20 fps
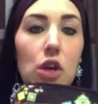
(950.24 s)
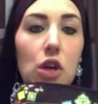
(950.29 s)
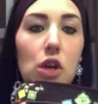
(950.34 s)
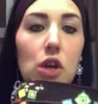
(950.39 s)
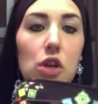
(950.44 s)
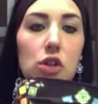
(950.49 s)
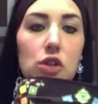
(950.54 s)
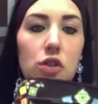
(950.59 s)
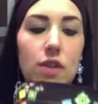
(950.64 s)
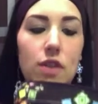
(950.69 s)

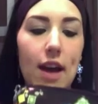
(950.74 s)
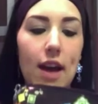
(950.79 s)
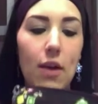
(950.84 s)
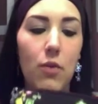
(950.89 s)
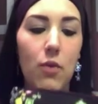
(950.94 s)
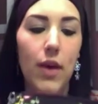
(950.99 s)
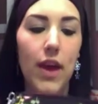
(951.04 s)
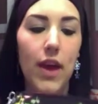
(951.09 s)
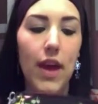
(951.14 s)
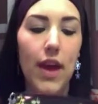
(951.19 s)
So
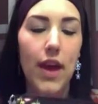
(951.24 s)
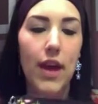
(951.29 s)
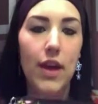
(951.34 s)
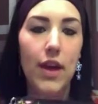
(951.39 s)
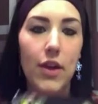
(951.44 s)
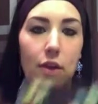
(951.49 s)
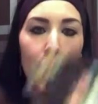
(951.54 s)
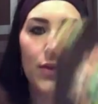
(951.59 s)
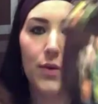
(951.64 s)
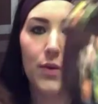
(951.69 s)
that
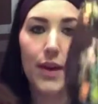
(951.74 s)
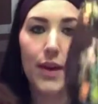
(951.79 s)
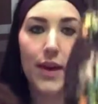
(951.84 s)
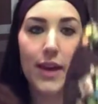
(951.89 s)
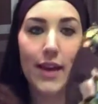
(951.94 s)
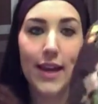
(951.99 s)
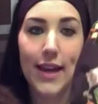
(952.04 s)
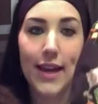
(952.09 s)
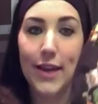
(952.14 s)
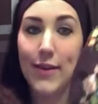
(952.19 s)
way you
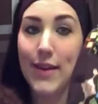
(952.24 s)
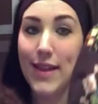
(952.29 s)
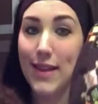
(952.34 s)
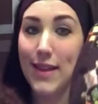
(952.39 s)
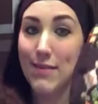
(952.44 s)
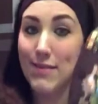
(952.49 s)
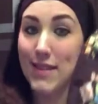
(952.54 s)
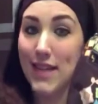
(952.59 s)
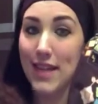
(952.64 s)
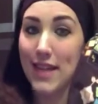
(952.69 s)
can carry
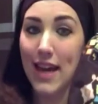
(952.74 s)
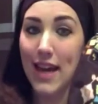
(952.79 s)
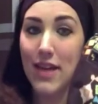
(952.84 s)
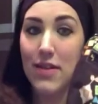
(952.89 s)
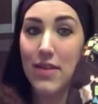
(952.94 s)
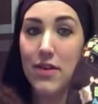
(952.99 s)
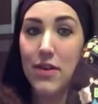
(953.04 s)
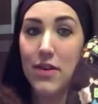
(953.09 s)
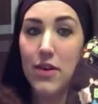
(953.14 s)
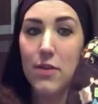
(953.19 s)
them
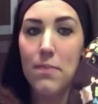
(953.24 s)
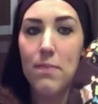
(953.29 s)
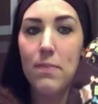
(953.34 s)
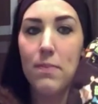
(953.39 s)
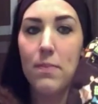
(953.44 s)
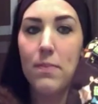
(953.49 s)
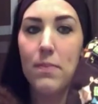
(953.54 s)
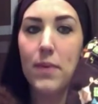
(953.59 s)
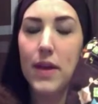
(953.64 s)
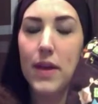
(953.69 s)
together,
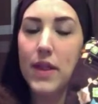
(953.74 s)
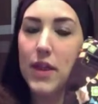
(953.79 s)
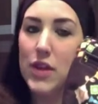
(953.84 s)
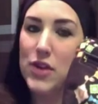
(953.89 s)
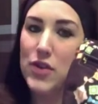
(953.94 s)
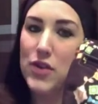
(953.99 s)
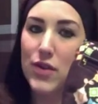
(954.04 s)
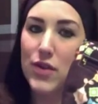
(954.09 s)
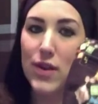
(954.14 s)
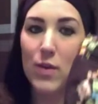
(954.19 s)
but the
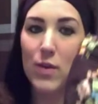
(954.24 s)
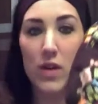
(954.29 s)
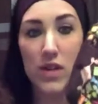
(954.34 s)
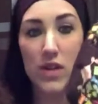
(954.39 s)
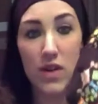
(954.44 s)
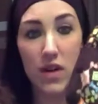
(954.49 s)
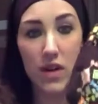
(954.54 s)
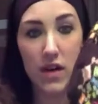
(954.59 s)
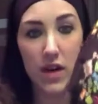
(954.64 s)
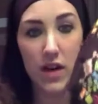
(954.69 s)
dirty ones
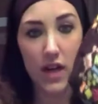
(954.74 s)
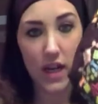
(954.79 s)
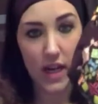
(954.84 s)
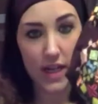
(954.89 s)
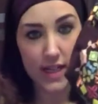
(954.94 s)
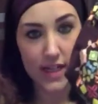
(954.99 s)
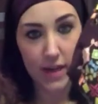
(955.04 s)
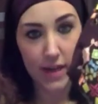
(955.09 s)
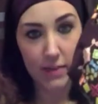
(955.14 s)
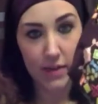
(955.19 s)
aren't going to
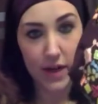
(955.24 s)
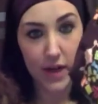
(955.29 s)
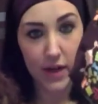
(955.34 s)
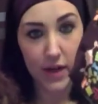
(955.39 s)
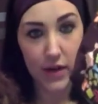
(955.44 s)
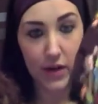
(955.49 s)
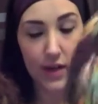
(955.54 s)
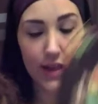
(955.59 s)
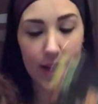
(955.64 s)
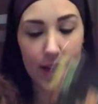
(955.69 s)
contaminate
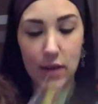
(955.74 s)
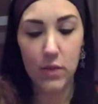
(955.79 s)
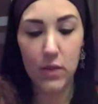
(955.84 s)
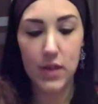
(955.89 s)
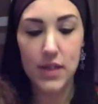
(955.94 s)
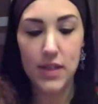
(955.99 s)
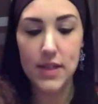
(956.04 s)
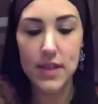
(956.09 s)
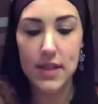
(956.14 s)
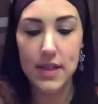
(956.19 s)
your clean
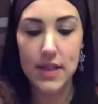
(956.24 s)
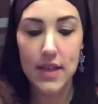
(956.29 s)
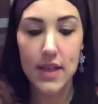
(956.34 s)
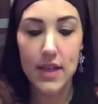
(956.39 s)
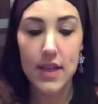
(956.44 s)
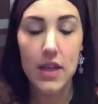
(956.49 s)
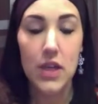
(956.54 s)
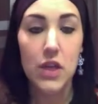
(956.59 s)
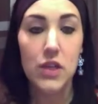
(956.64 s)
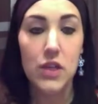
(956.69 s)
ones.
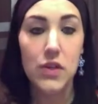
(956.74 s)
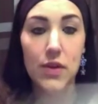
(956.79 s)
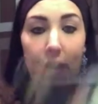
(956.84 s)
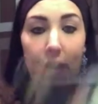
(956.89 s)
So I